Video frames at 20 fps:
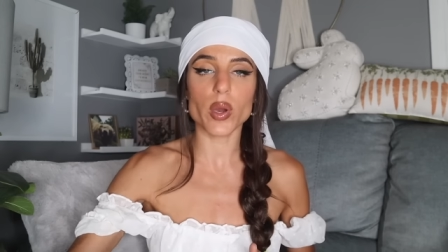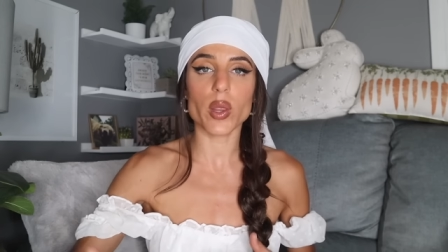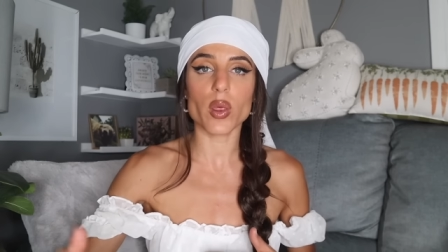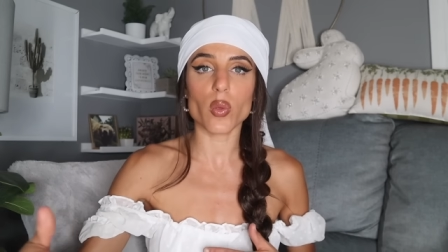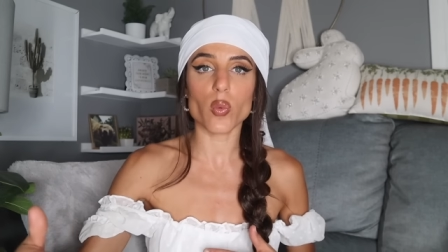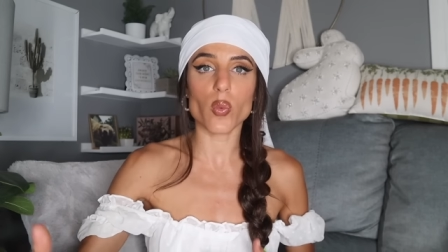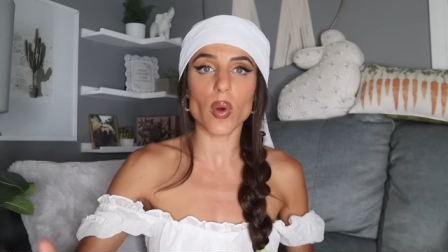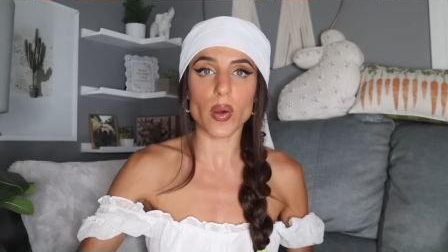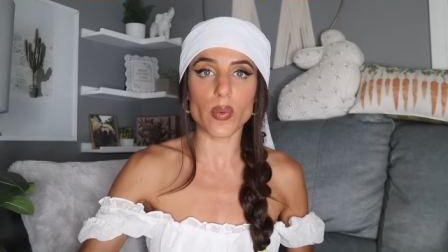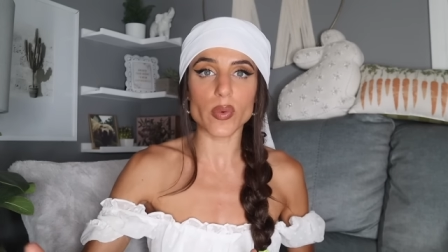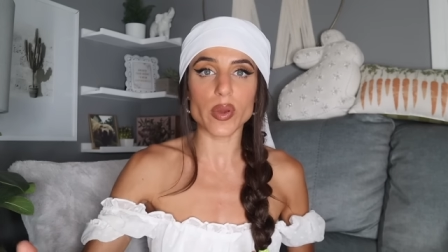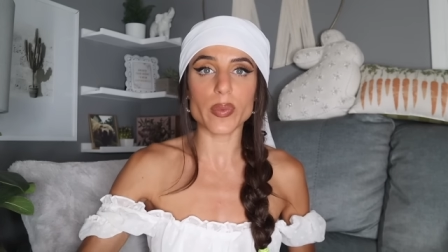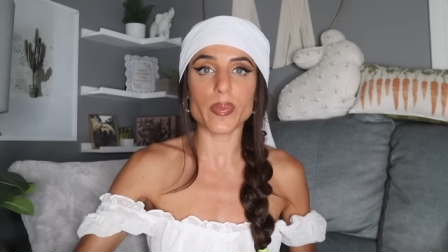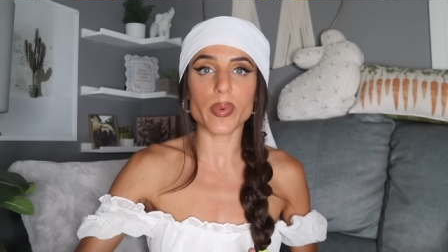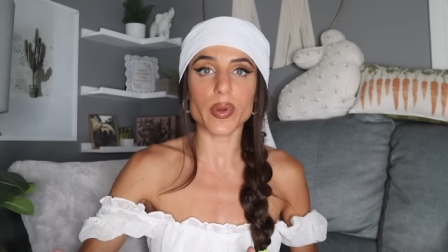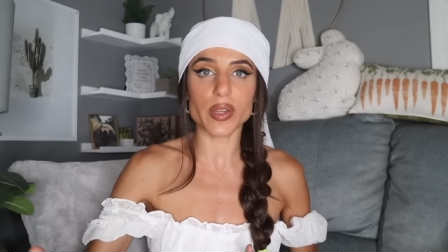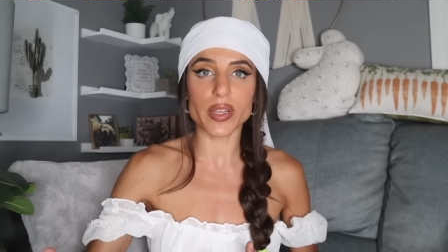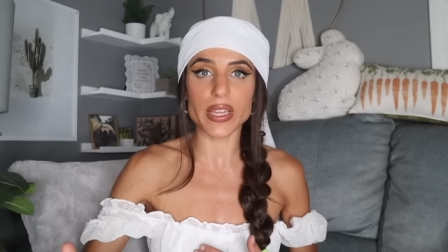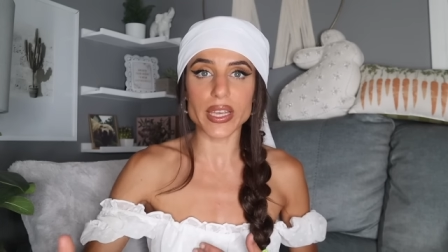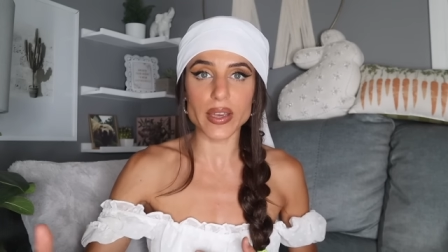with what we
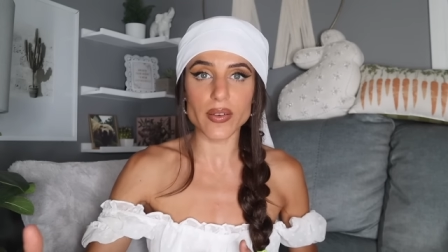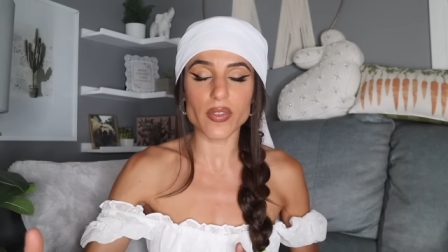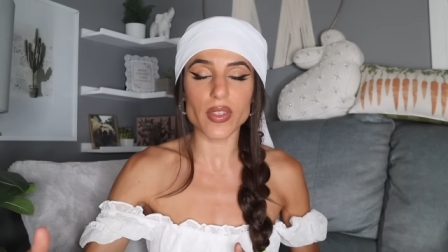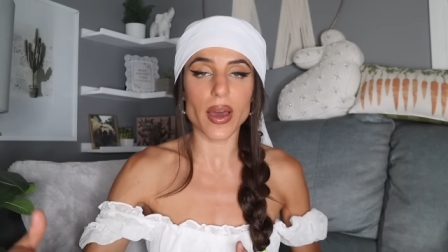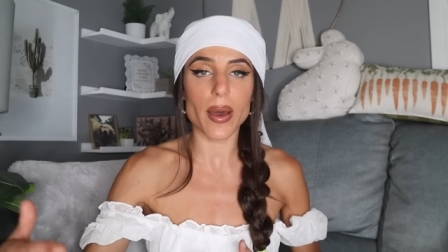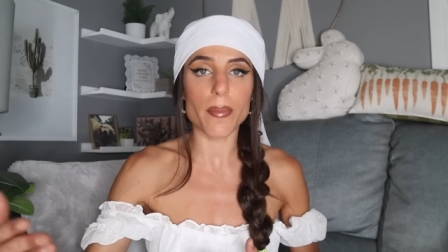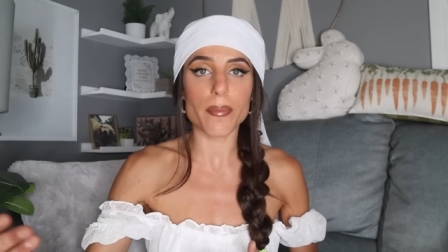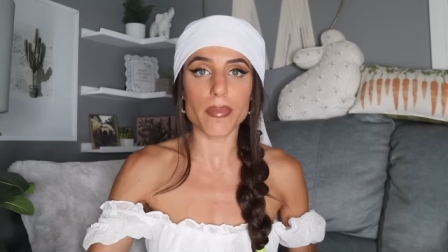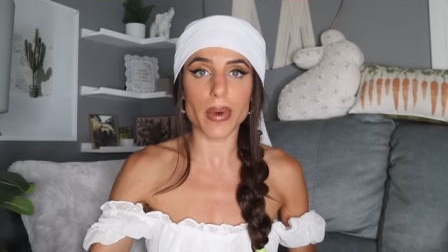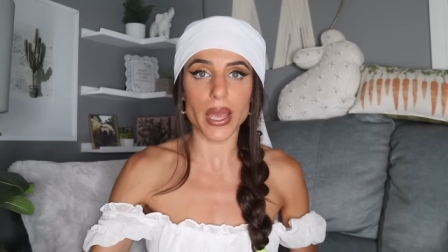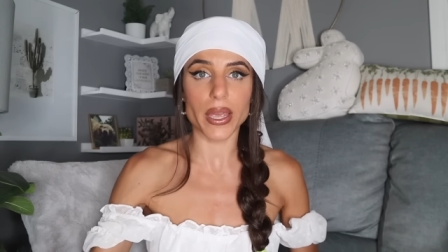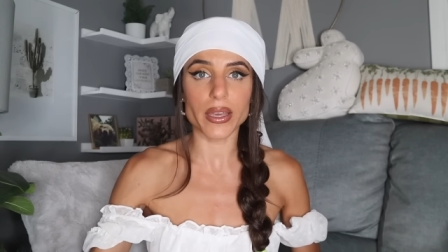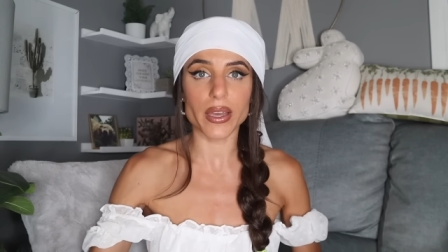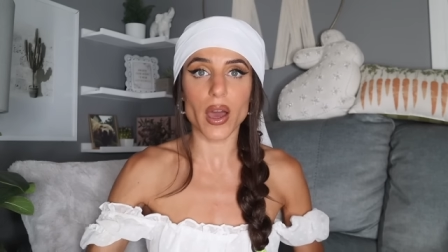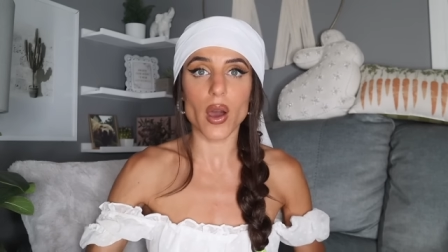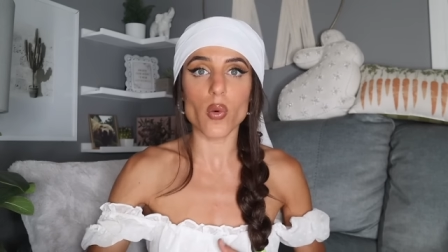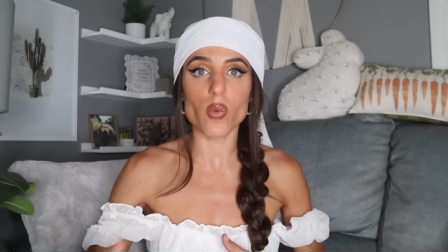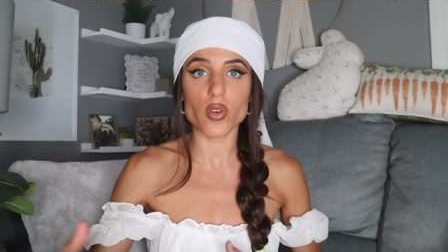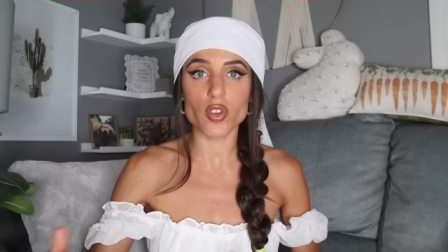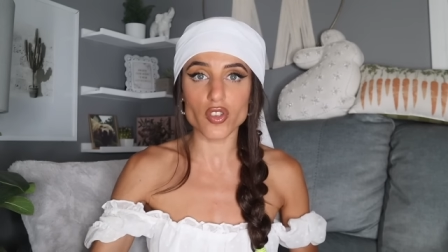believe that
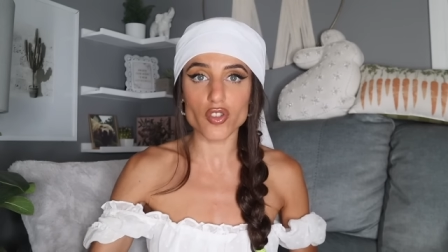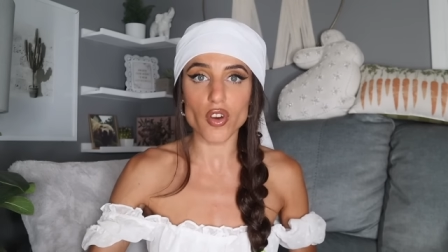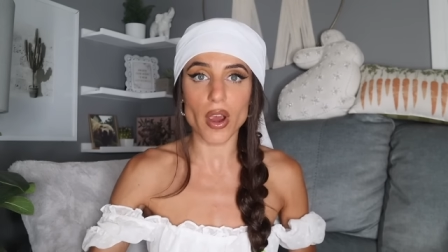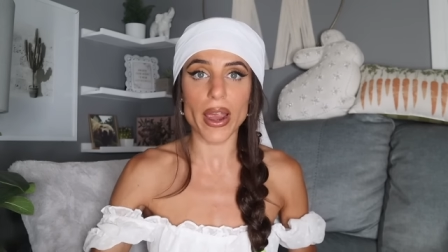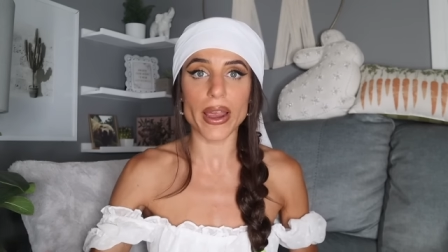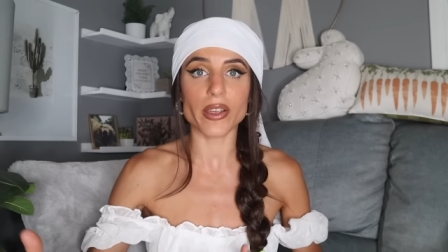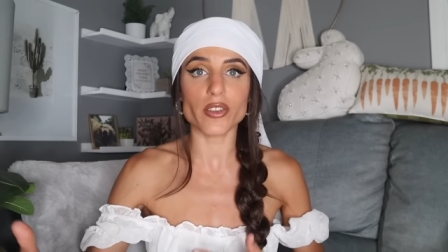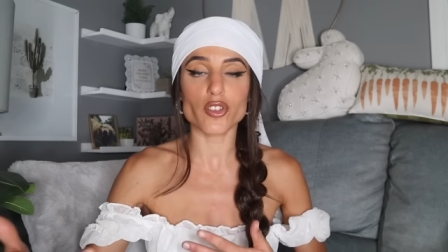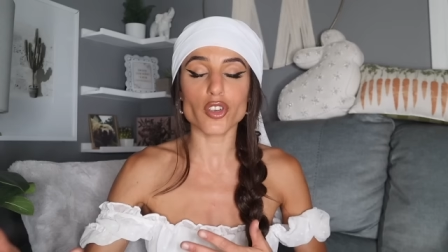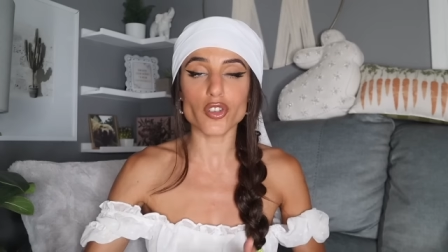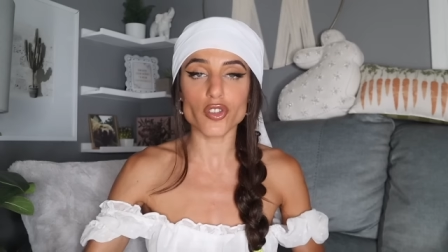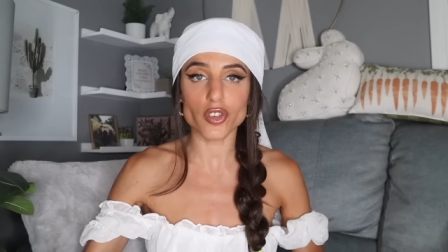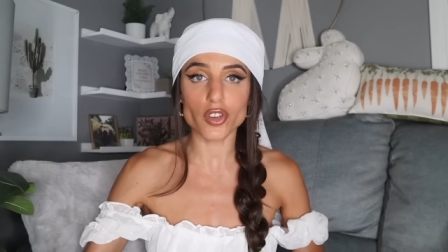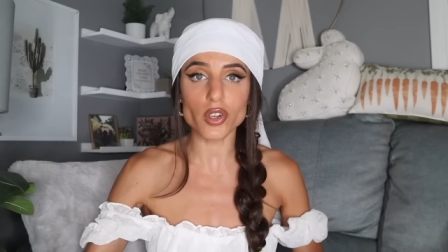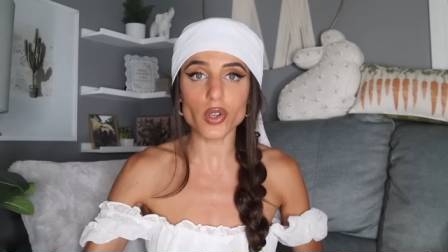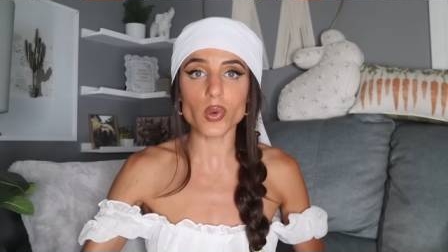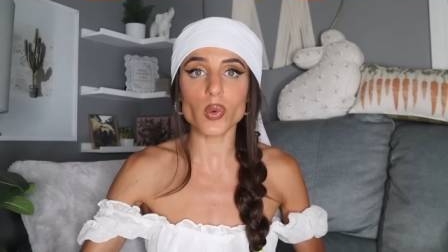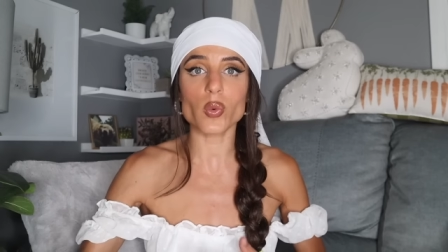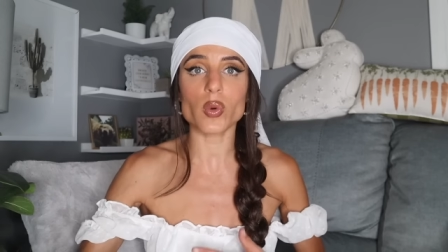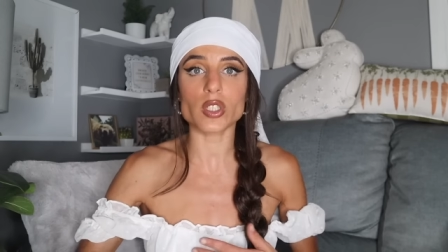Mica was trying to
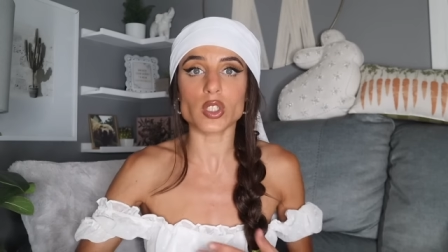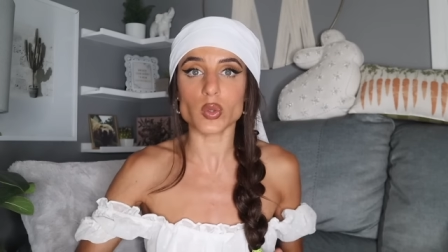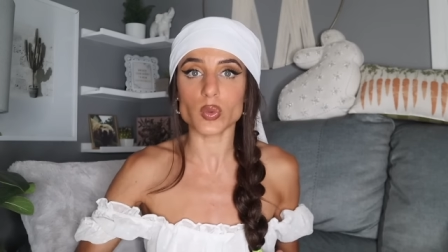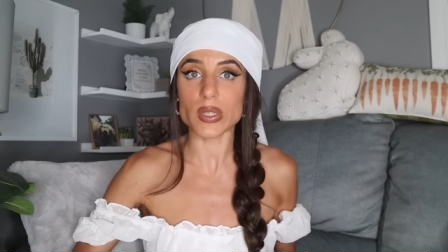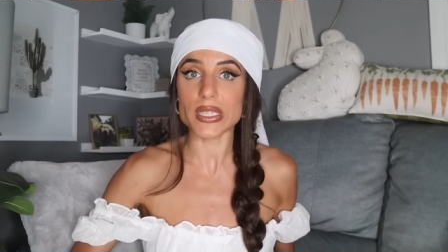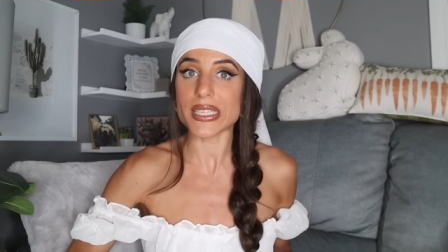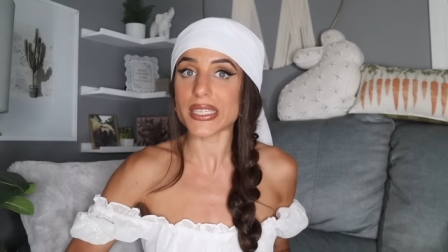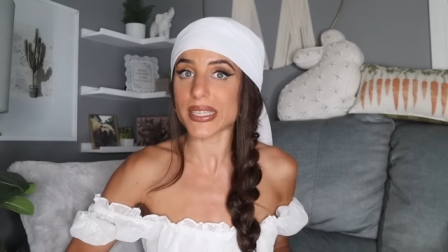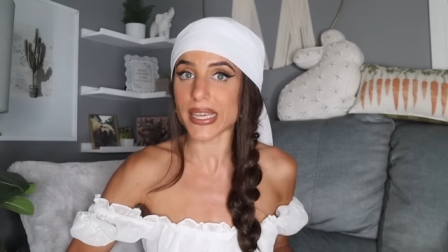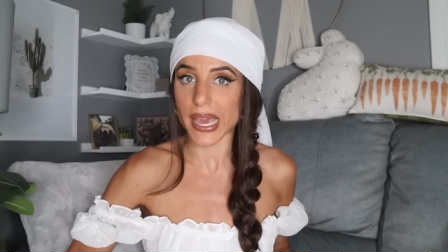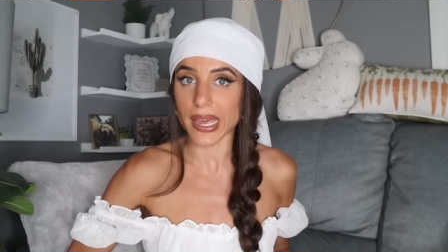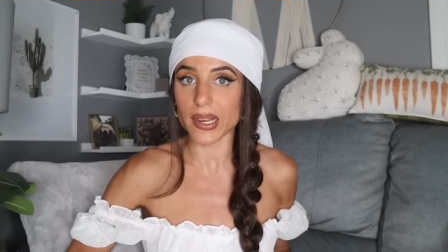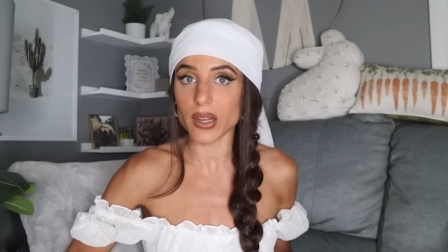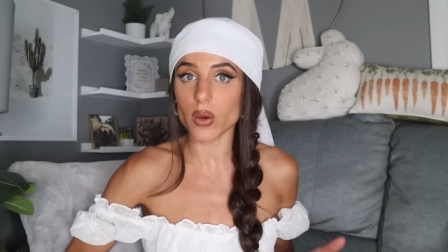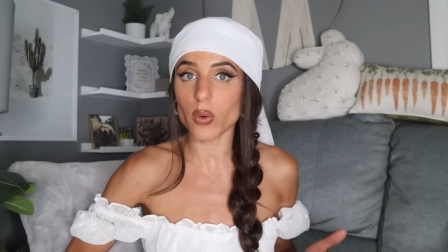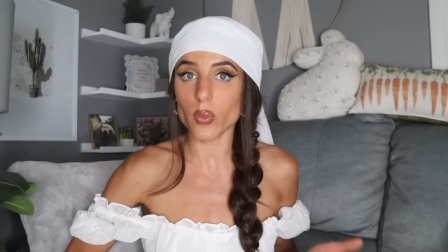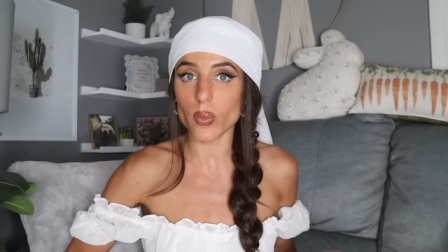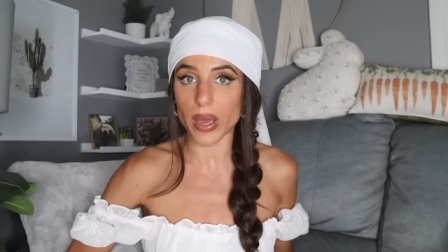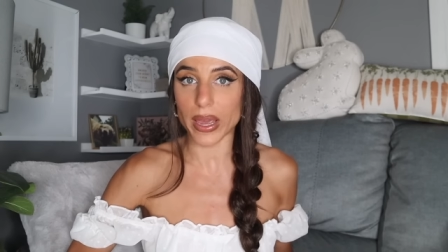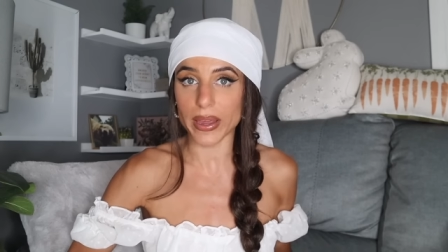do, which was get
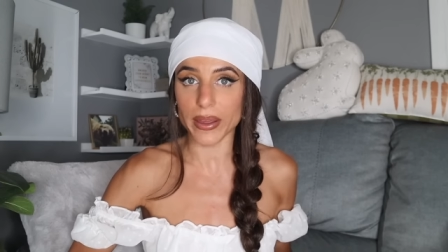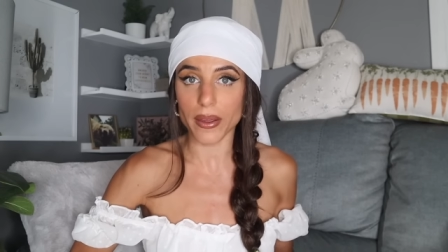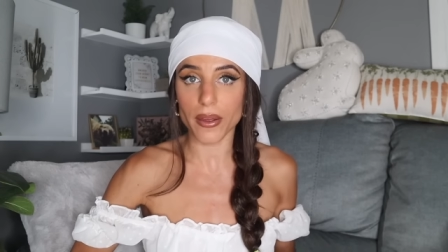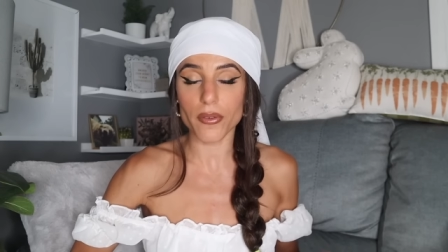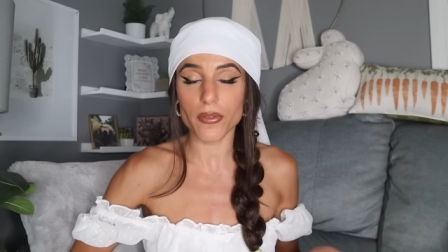away